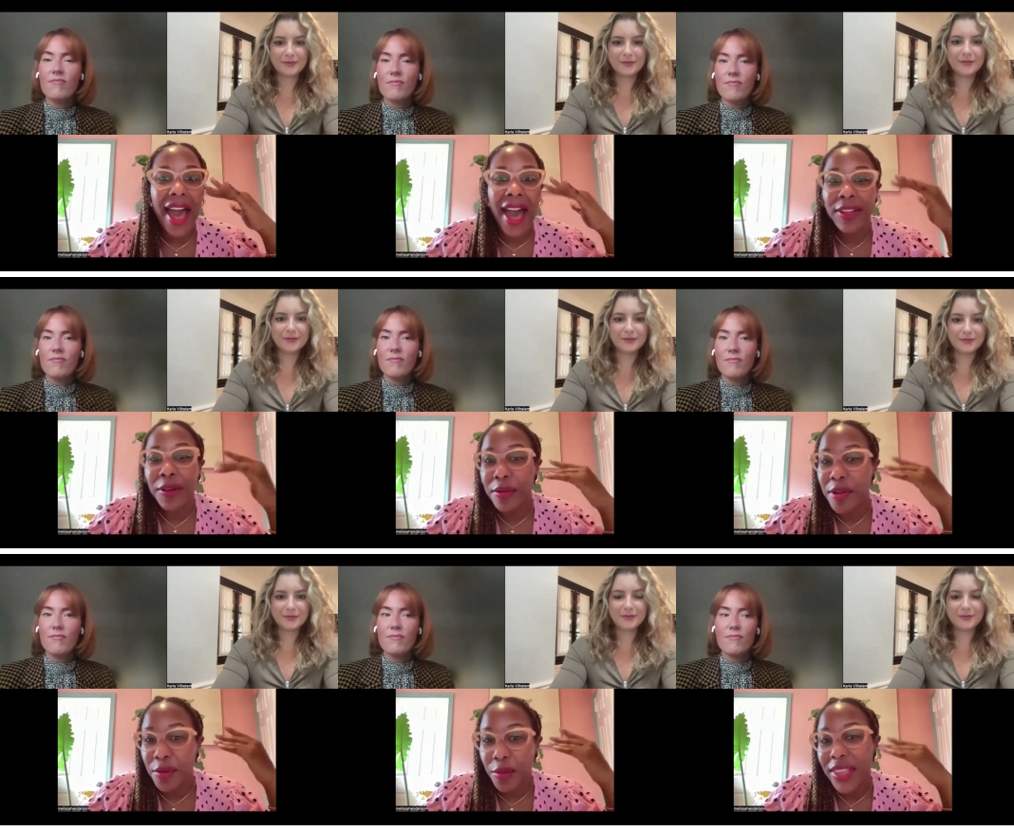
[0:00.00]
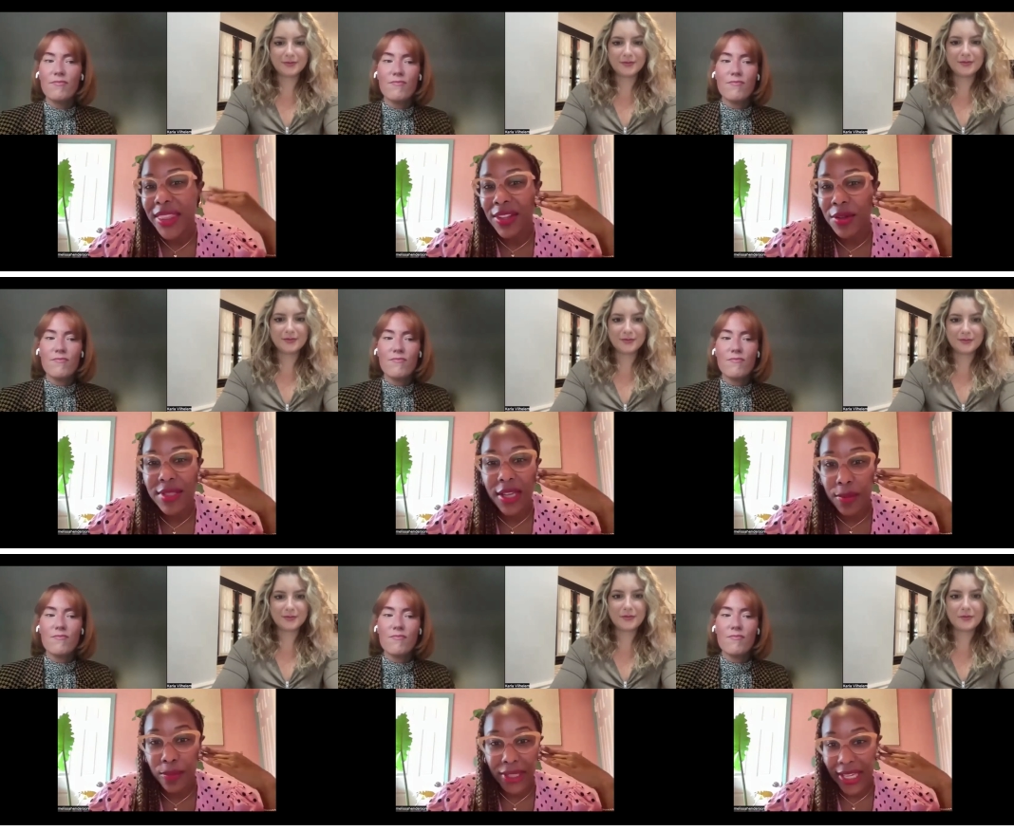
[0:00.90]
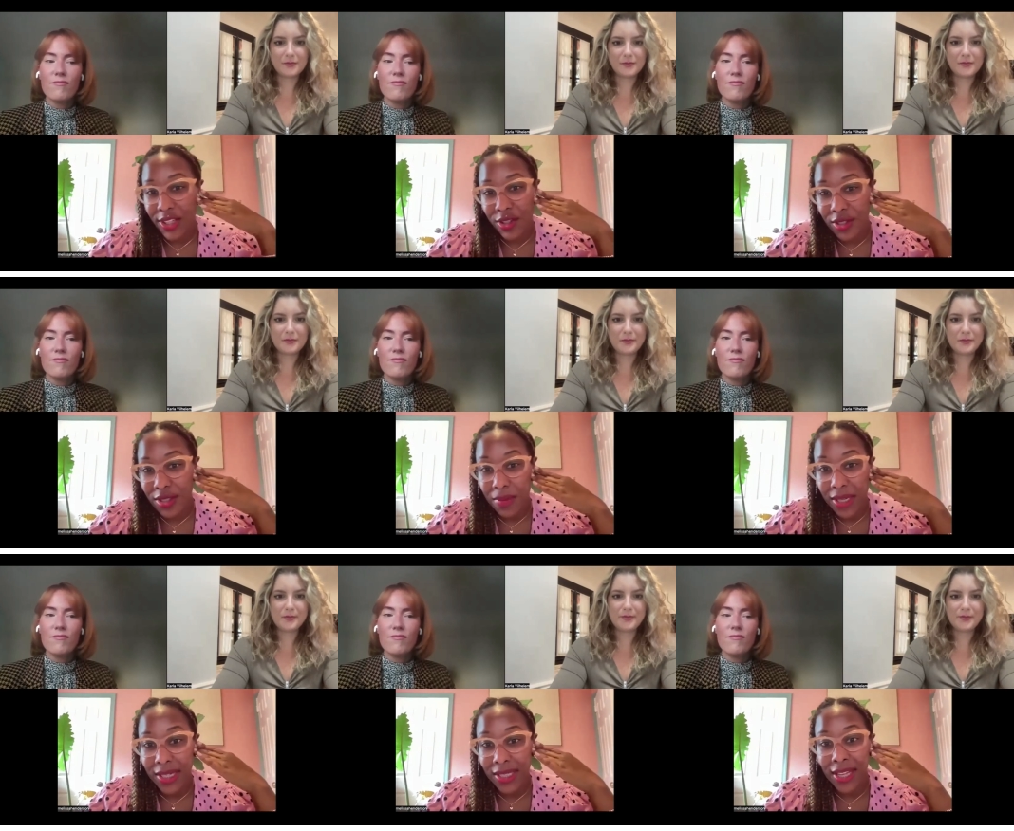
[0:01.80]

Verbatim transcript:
Speaker 1: I don't know what those implications mean.